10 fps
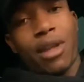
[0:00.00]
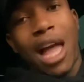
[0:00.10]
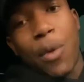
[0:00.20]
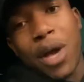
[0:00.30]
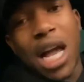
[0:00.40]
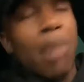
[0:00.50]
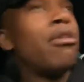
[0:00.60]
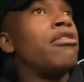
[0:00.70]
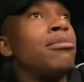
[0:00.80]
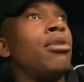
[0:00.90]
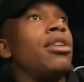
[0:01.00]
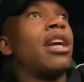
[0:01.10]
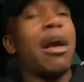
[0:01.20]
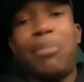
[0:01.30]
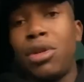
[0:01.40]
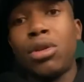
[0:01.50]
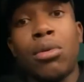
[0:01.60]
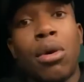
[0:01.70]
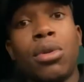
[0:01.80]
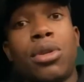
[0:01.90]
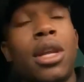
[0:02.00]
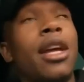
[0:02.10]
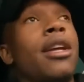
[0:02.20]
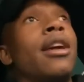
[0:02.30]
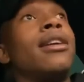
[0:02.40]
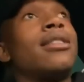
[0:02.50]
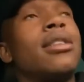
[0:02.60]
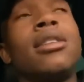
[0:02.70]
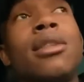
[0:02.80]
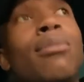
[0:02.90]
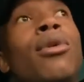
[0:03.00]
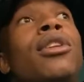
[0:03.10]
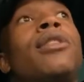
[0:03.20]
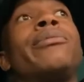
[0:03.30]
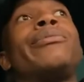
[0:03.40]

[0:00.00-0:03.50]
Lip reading: I wake up every morning. I've been on the road today since the morning.